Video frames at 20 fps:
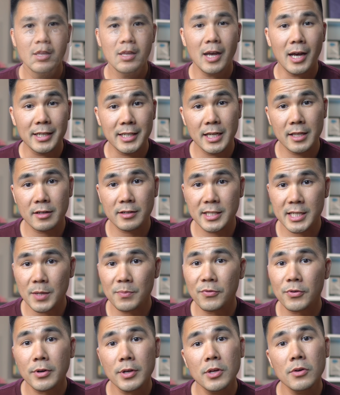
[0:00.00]
Another
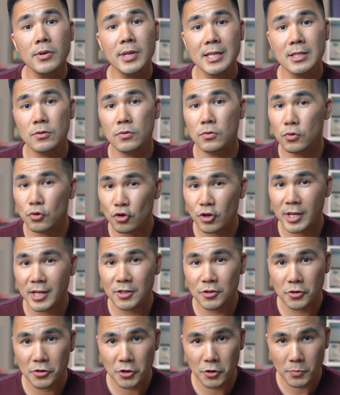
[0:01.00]
tip for you is to
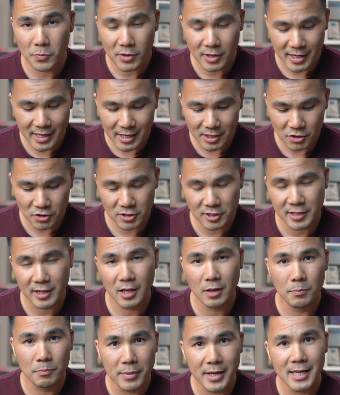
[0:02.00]
change your communication
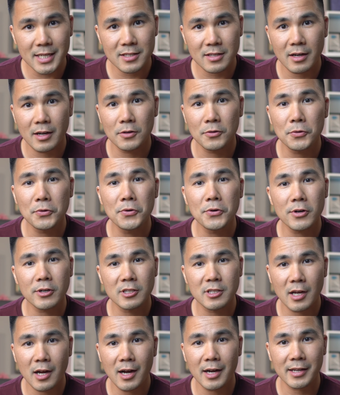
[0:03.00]
style based on who you're
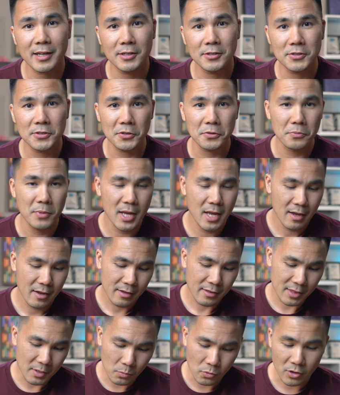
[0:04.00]
talking to.
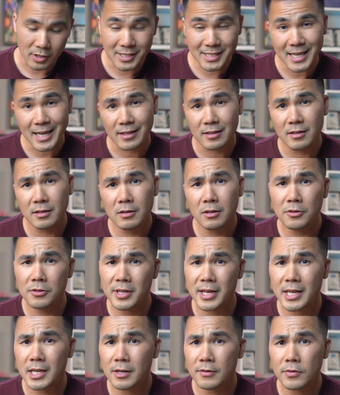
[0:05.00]
The more technical
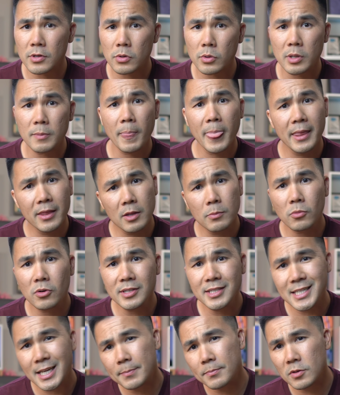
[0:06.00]
the interviewer, the more
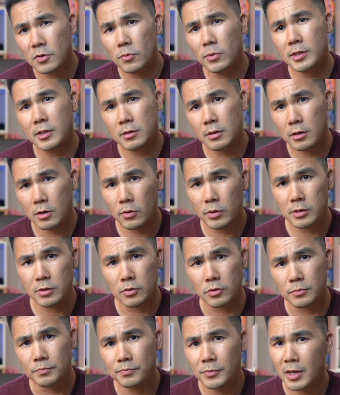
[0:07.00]
depth you want to go
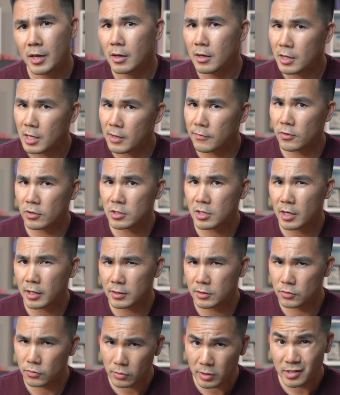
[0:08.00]
into. If you're
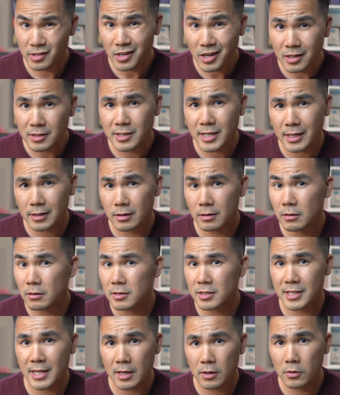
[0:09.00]
talking to a non-technical
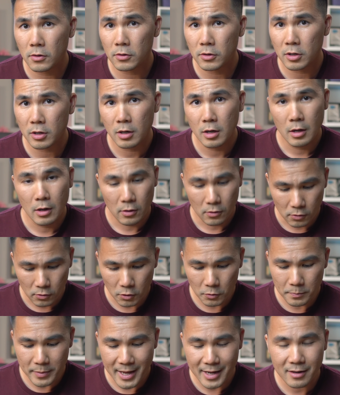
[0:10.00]
stakeholder,
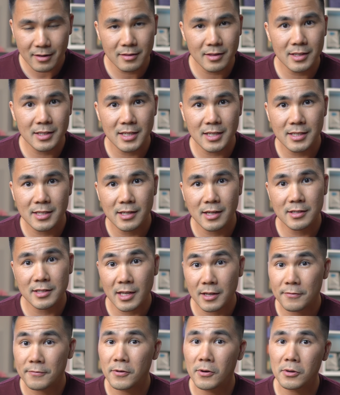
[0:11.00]
hold back on the details
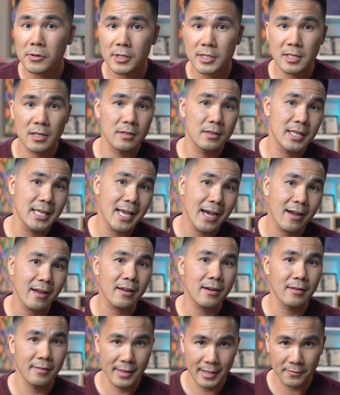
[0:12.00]
and focus on the
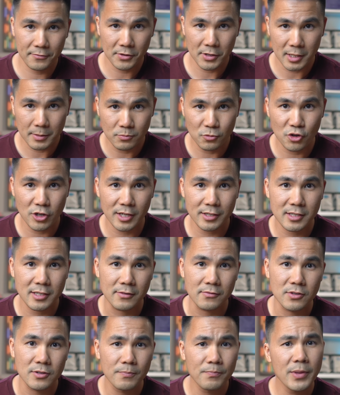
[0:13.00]
higher level
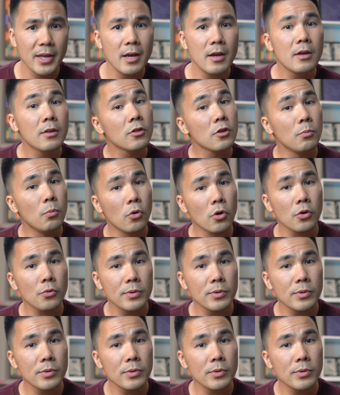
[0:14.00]
objectives. The more